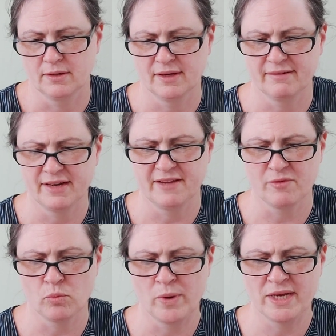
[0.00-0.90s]
"You're an
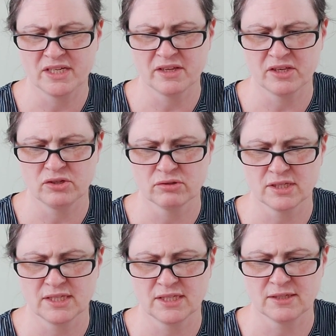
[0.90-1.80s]
even weedier than your
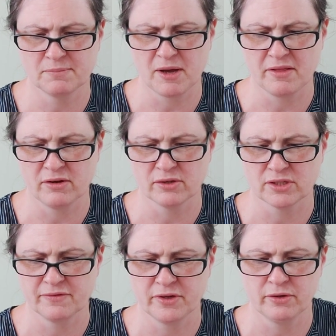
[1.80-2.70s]
sister by the looks
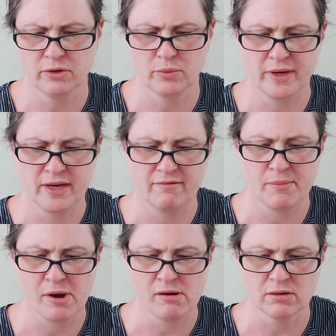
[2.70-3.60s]
of you," Queenie
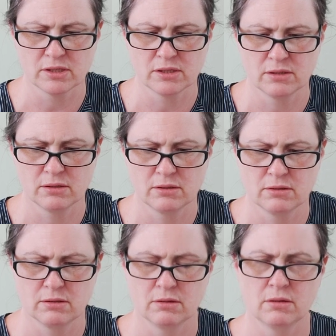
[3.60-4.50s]
remarked.
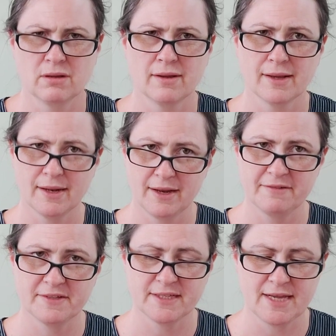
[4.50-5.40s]

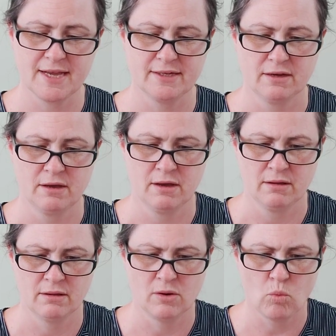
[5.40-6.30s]
Cliff stared at her,
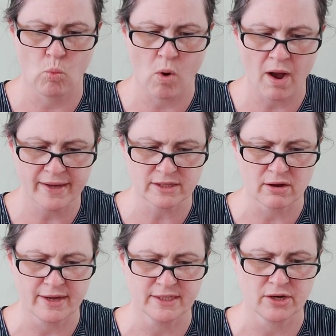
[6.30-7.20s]

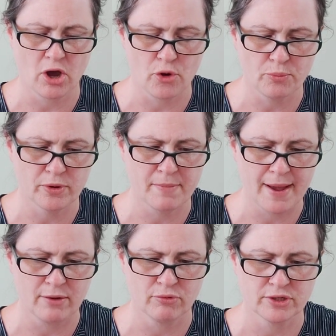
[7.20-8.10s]
wide-eyed and
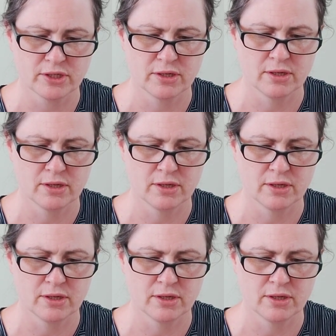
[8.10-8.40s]
open-mouthed.